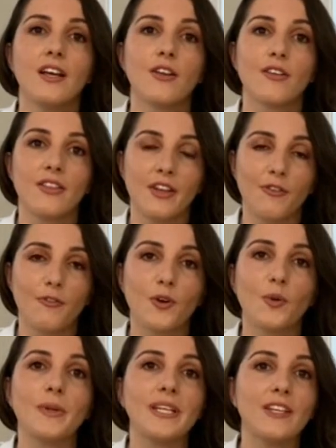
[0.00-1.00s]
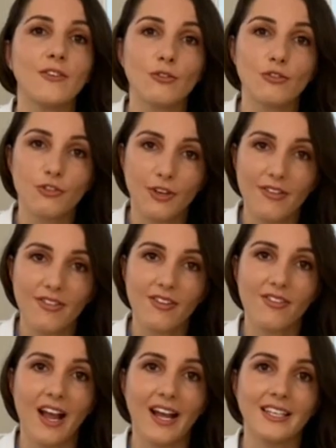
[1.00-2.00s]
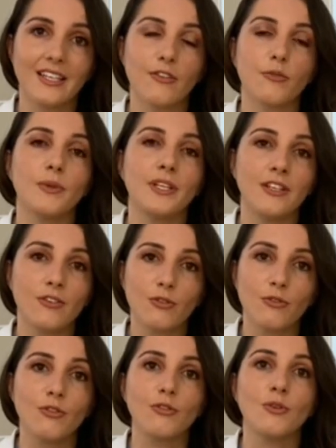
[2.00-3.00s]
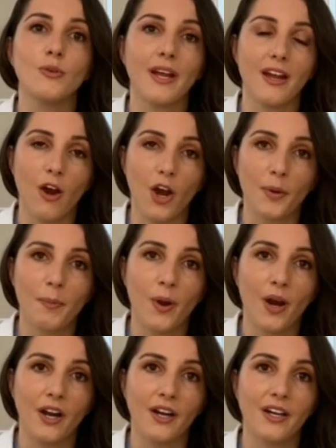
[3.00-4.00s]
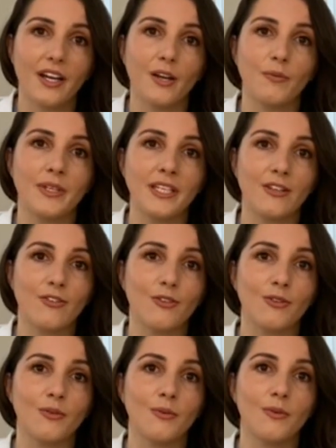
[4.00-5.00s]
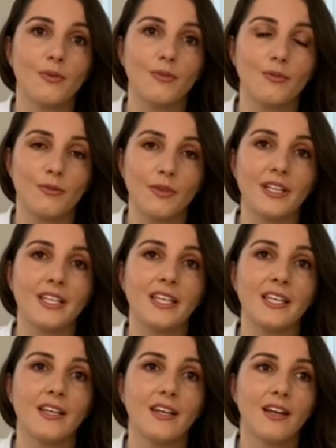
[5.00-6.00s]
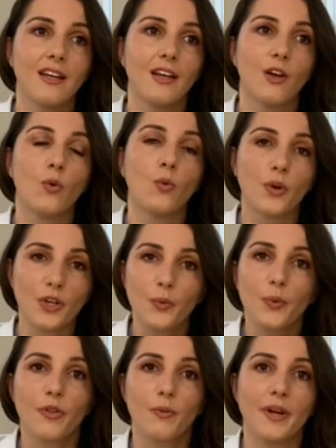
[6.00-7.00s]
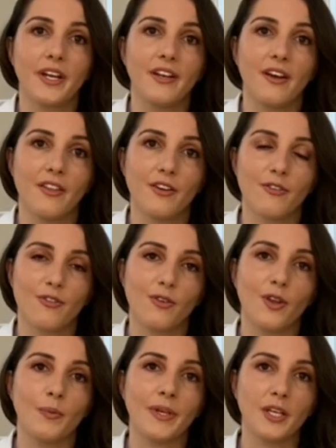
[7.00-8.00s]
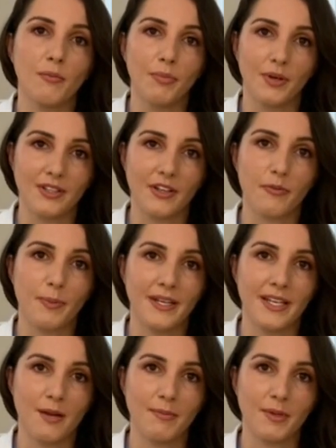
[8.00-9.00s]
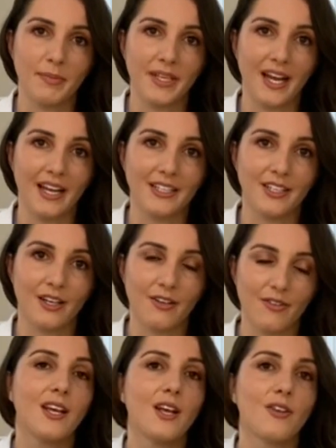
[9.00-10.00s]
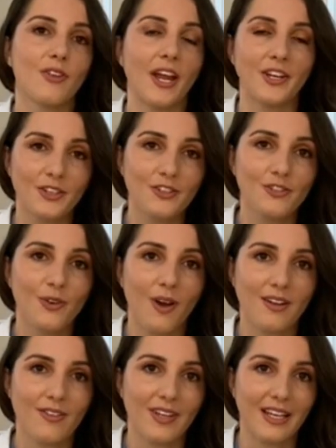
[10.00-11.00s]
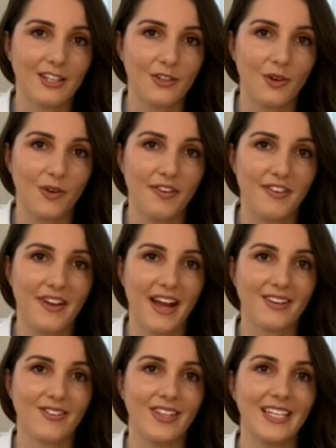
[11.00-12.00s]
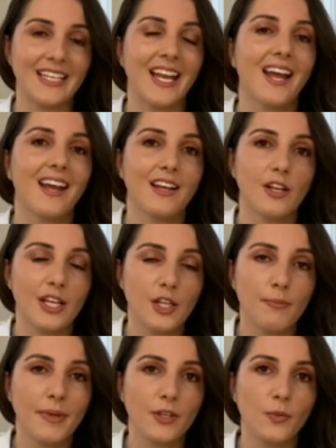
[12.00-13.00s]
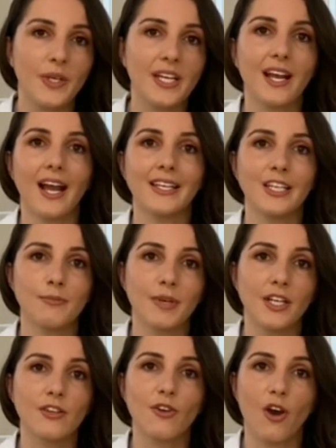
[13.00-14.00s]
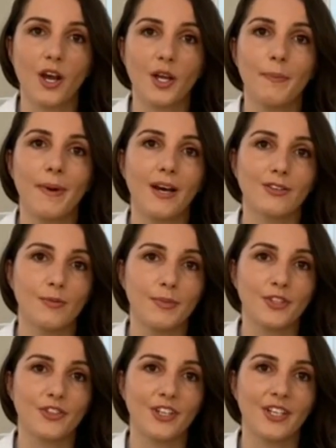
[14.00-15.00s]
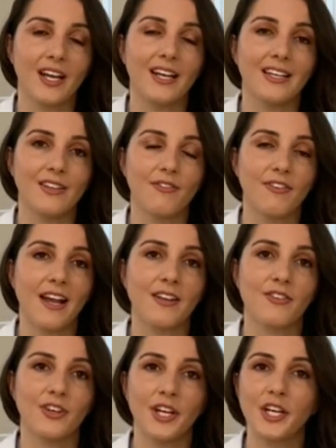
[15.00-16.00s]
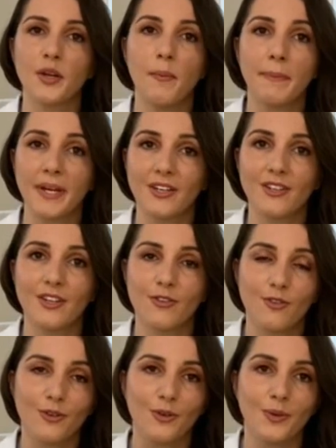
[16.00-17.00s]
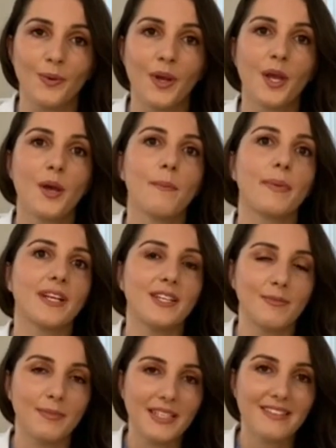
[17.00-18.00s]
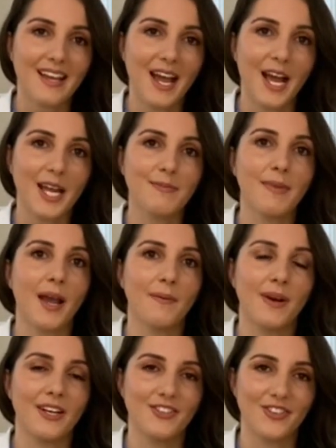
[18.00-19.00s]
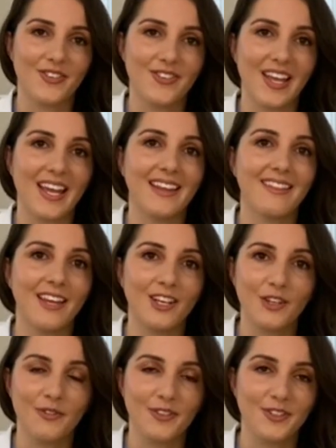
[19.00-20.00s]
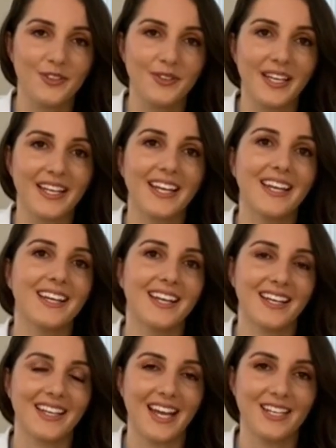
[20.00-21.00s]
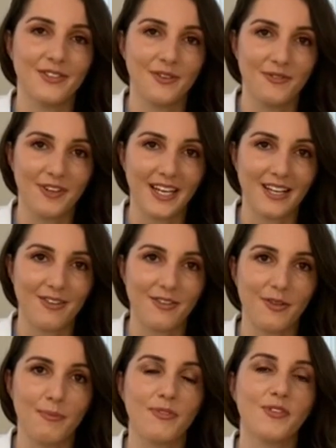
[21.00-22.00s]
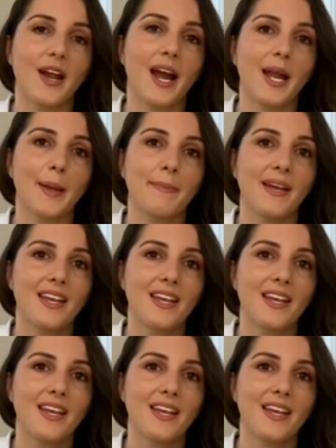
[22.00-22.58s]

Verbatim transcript: Therefore, we need to trust the science. We need to do our part and we need to really work with one another so that we can put this pandemic behind us. So I encourage you all to get the COVID vaccine. In the midweek, I am going to talk about the Moderna and the Pfizer and compare the two. But in the meantime, I want to just say thank you for tuning in. Again, don't forget to subscribe.